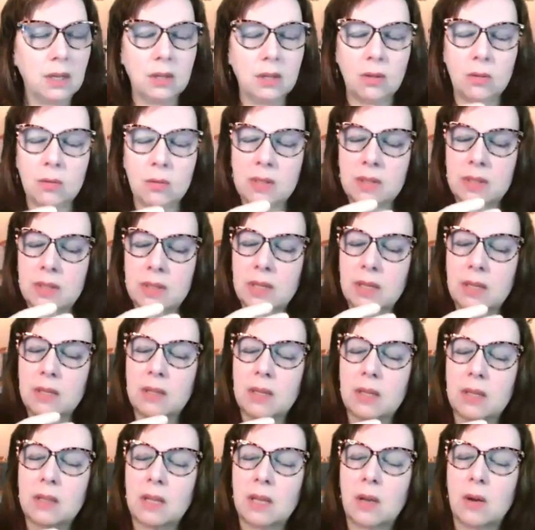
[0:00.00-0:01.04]
you'll see
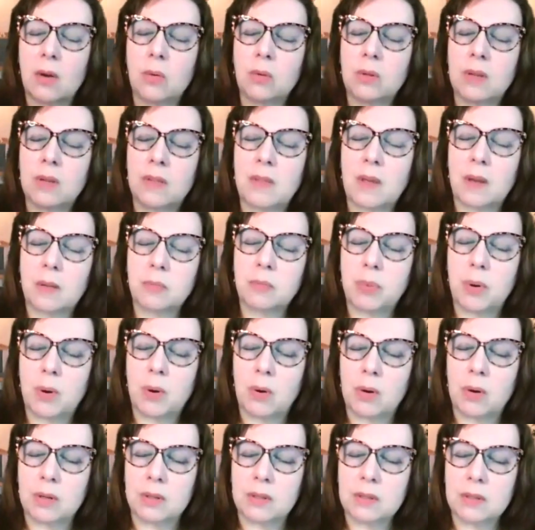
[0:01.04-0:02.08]
that they go to that
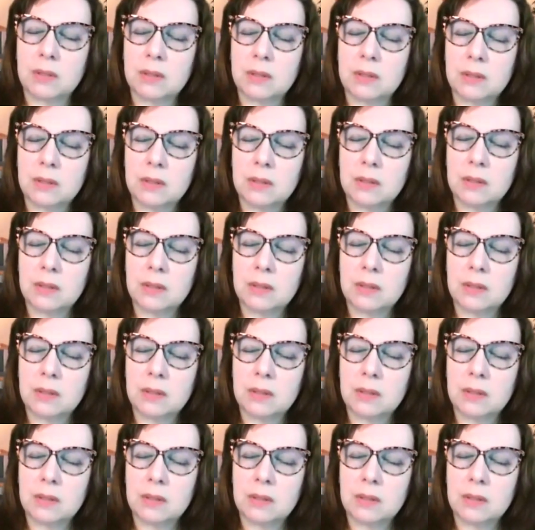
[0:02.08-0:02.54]
pause.